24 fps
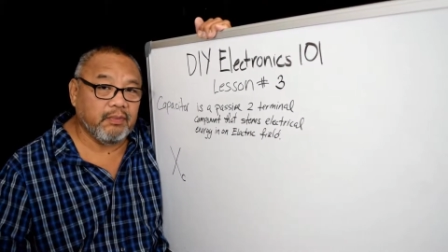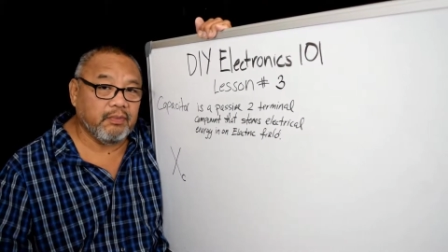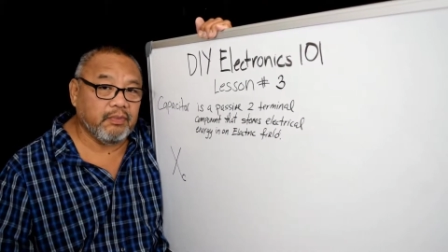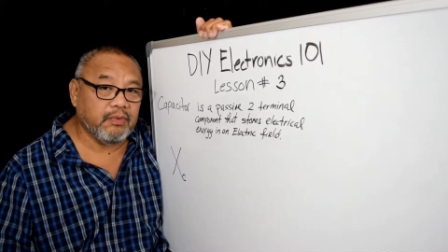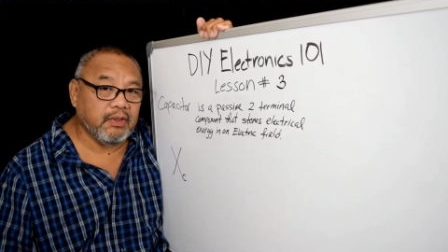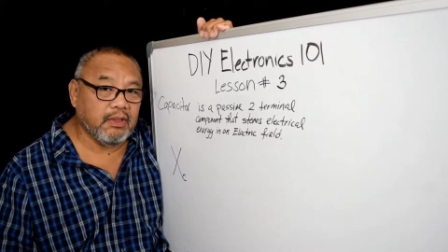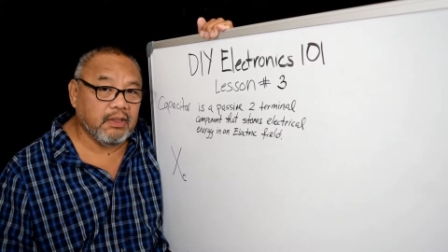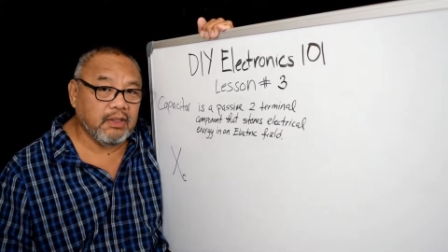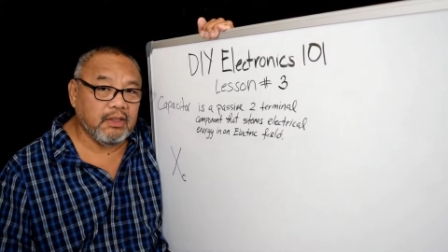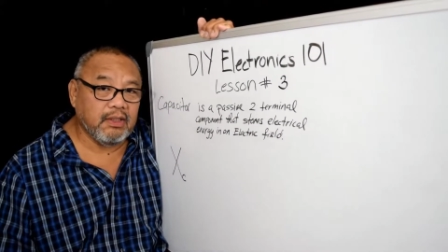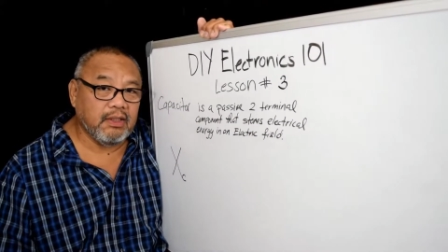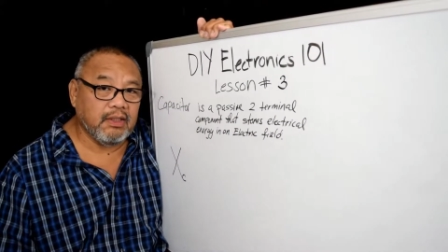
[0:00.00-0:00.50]

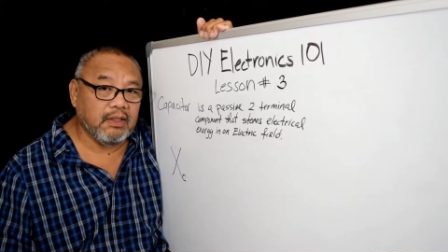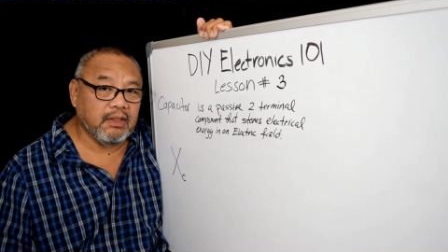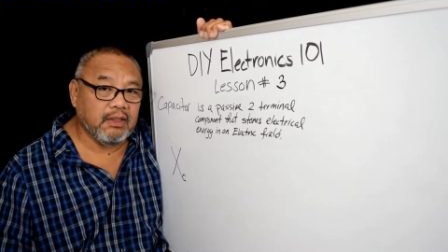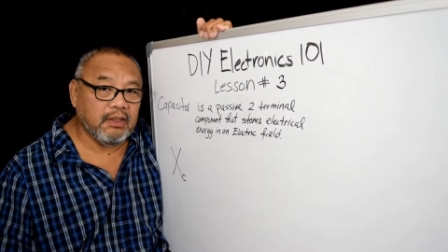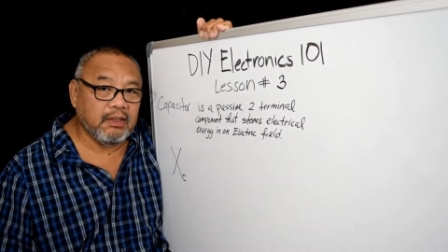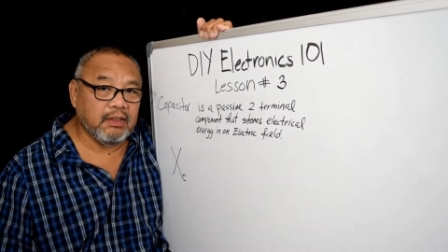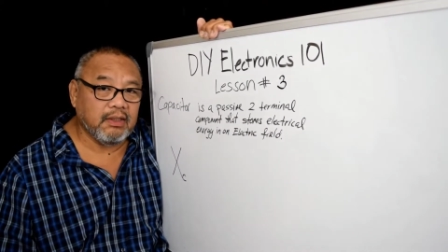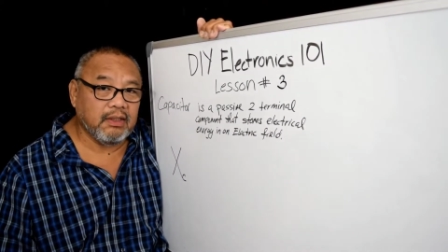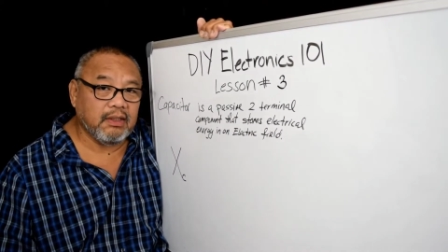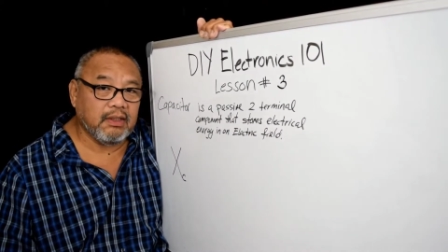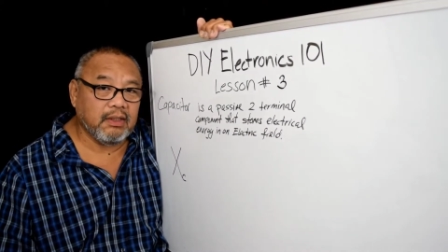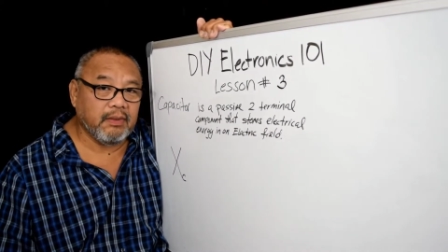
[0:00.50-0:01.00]
the
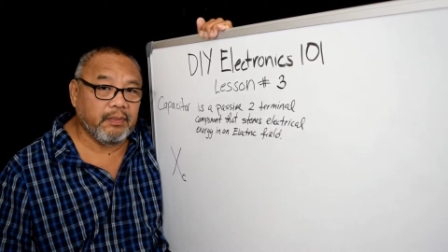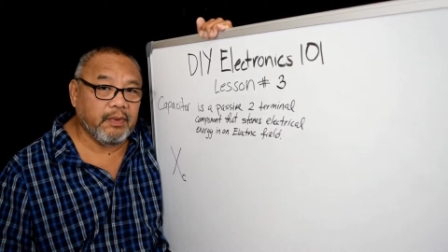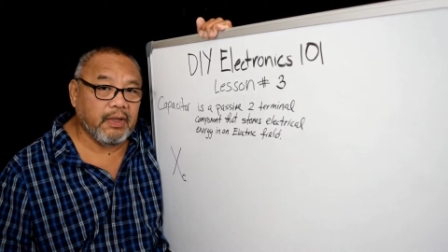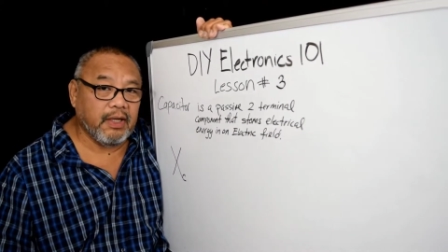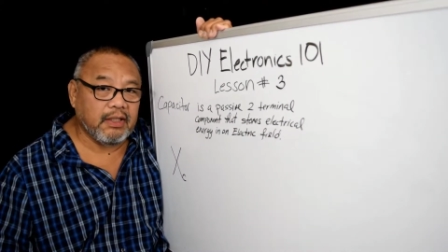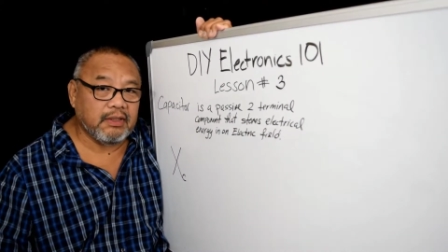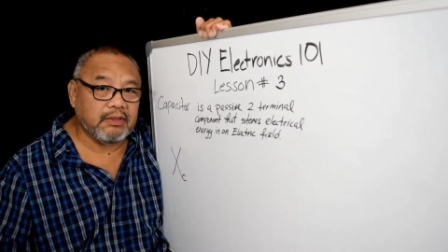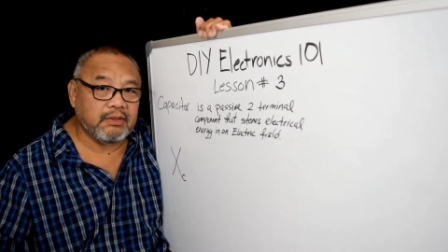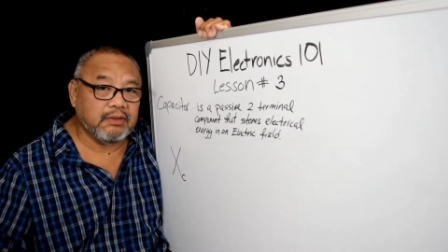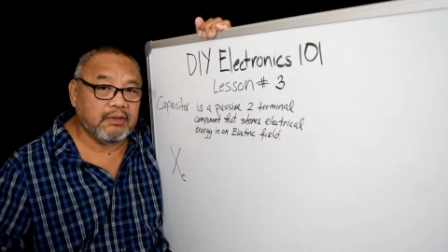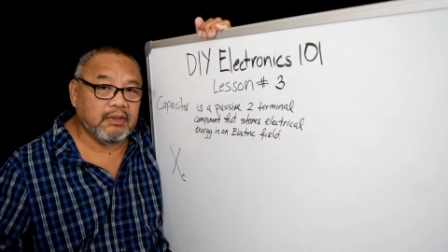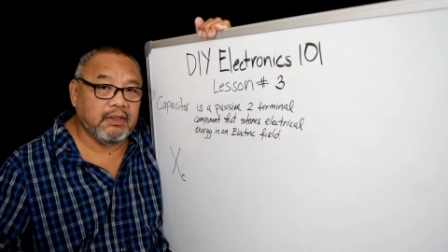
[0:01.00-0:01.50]

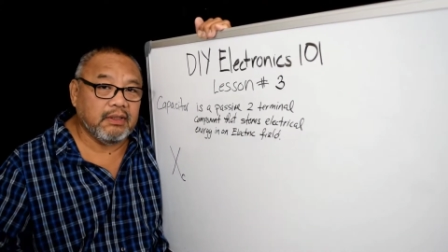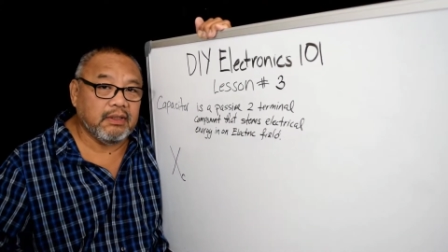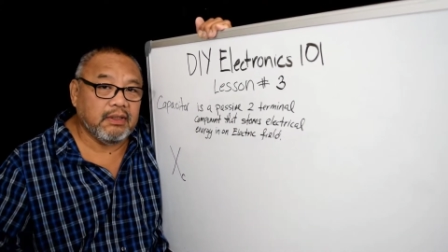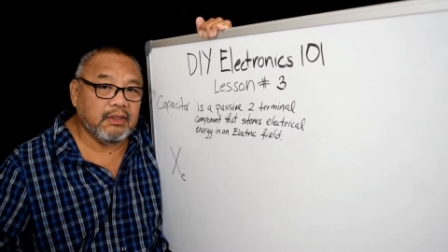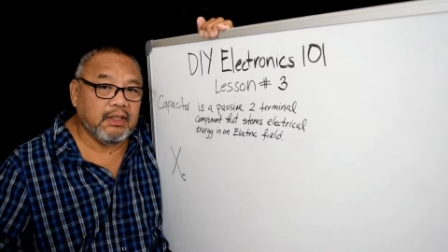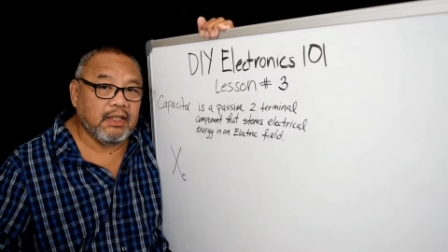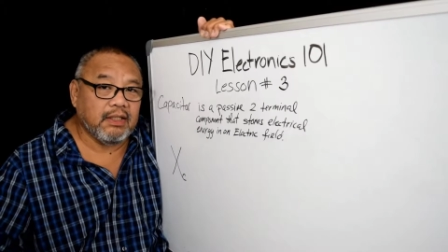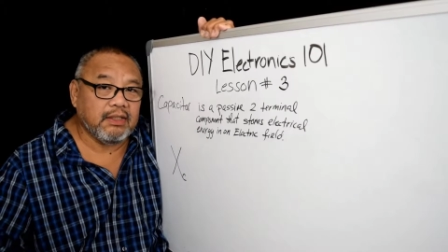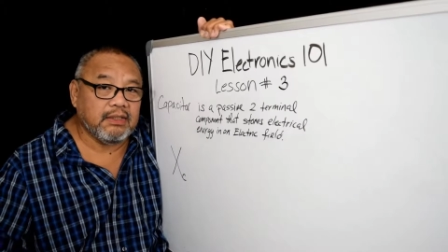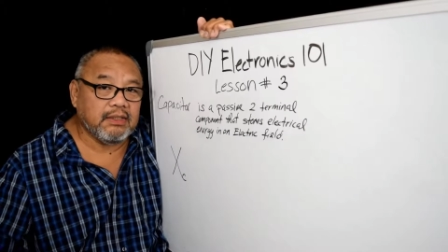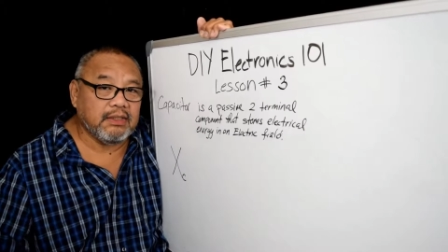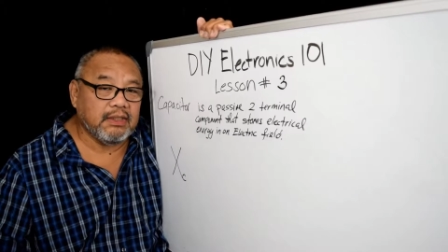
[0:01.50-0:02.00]
capacitor, and
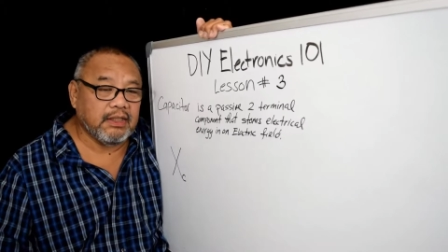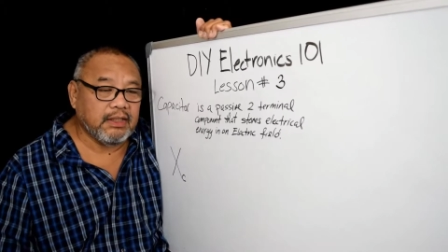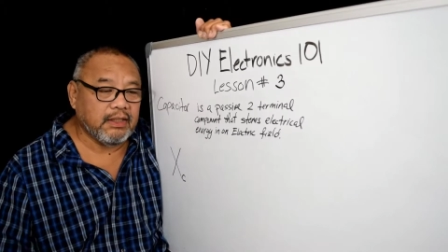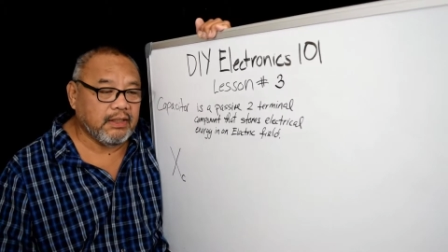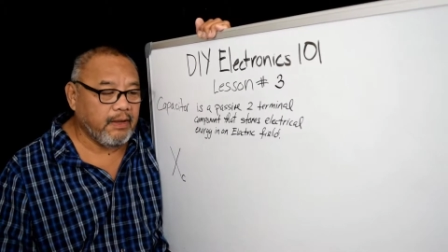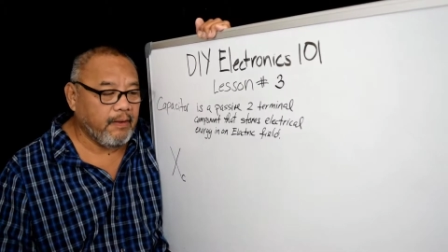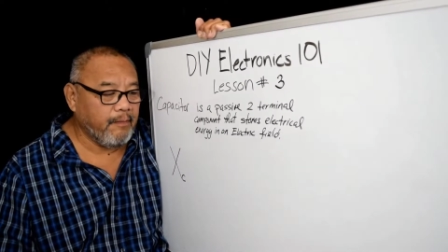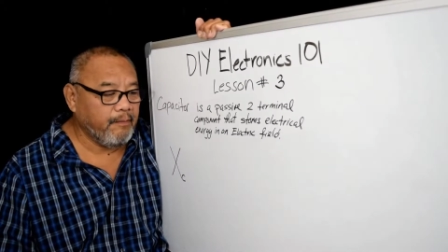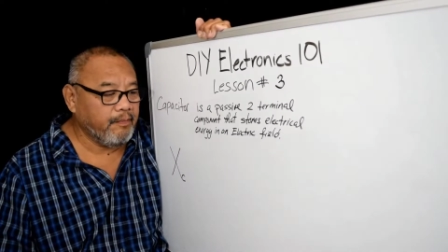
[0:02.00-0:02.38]
that's it.